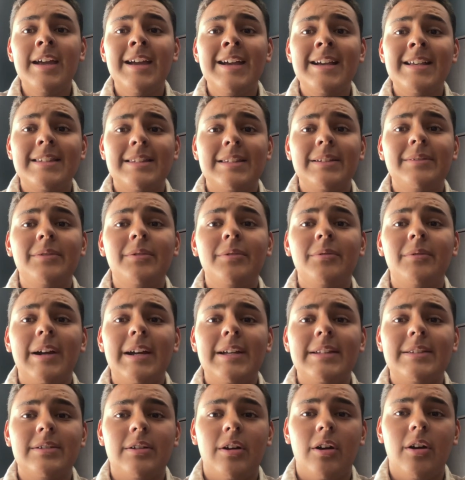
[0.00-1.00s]
Civil
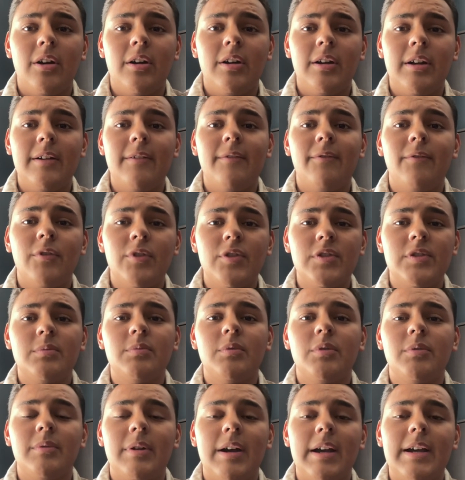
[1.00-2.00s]
rights are
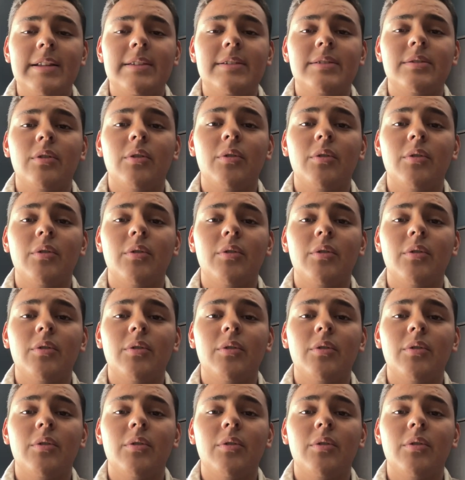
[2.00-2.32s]
enforceable rights